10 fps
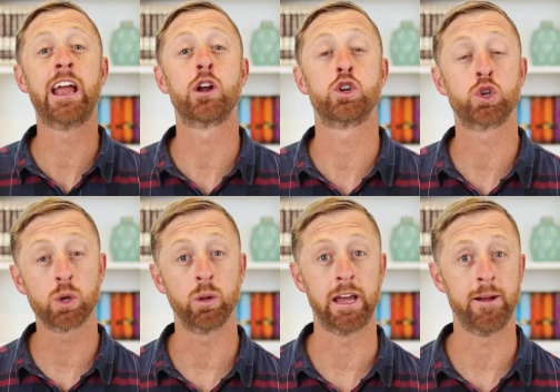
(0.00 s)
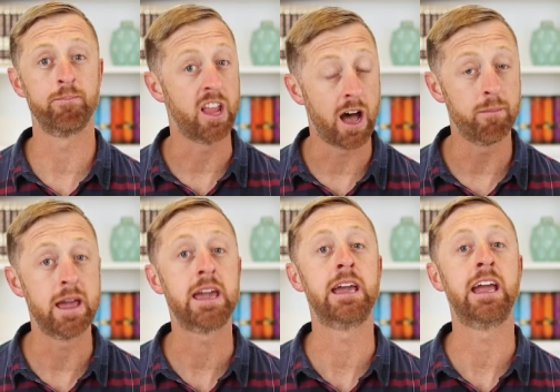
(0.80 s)
They are truly not
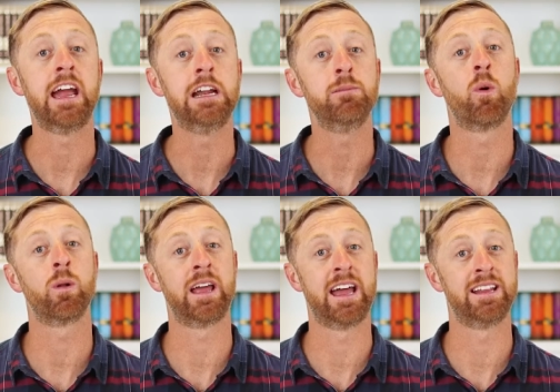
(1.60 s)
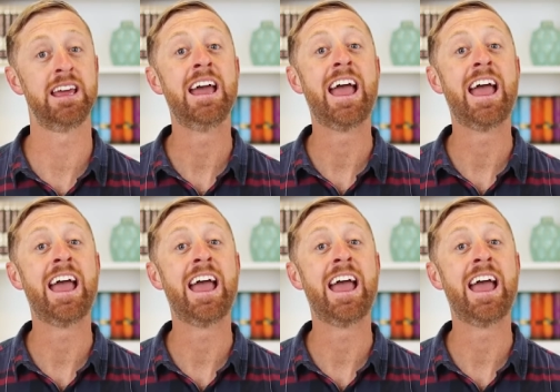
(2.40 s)
making any more land.